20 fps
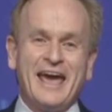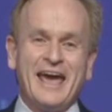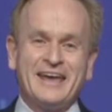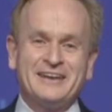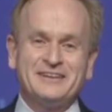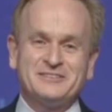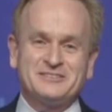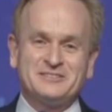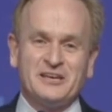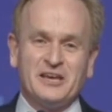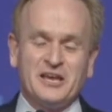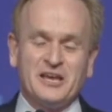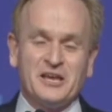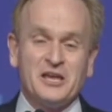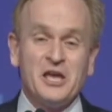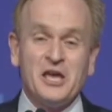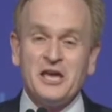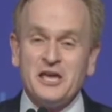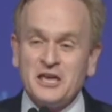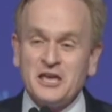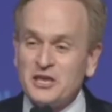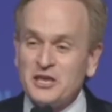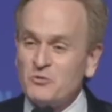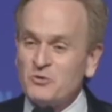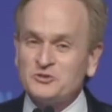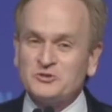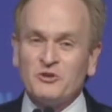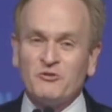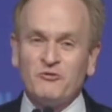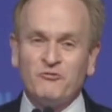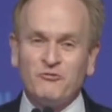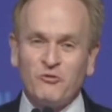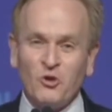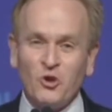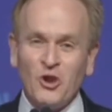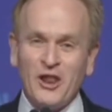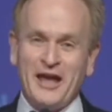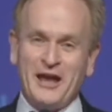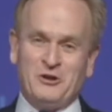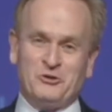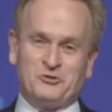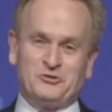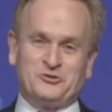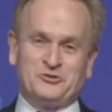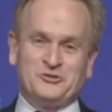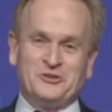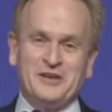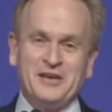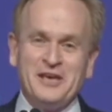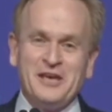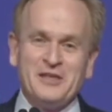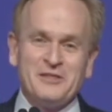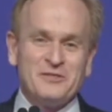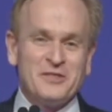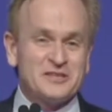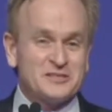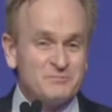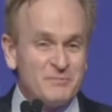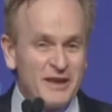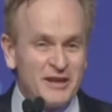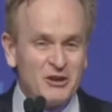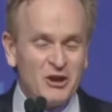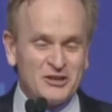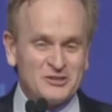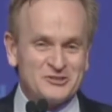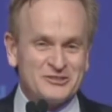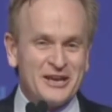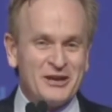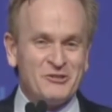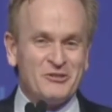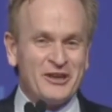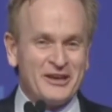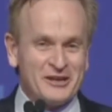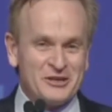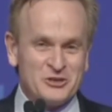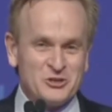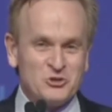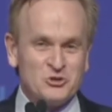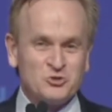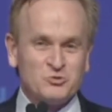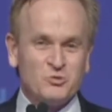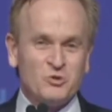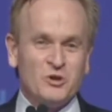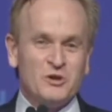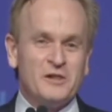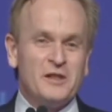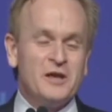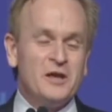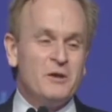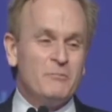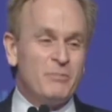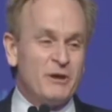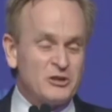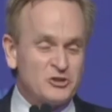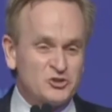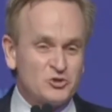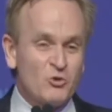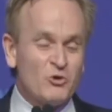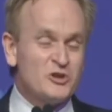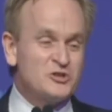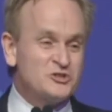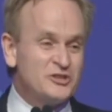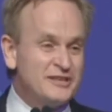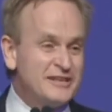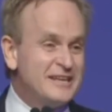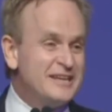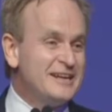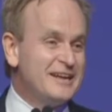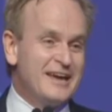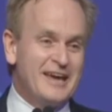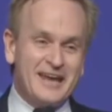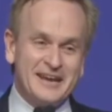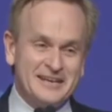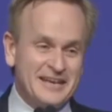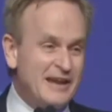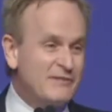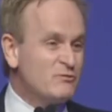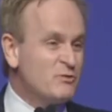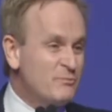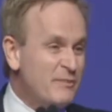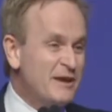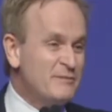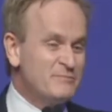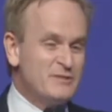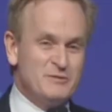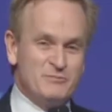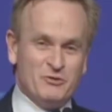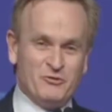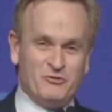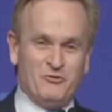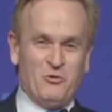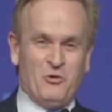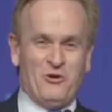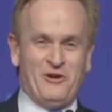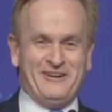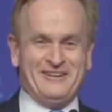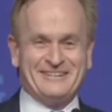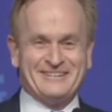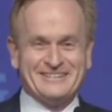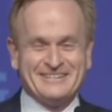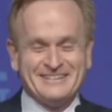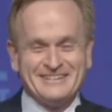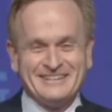I had to say. It was a full house. This may not sound that unusual, but George and Neela had never met me before.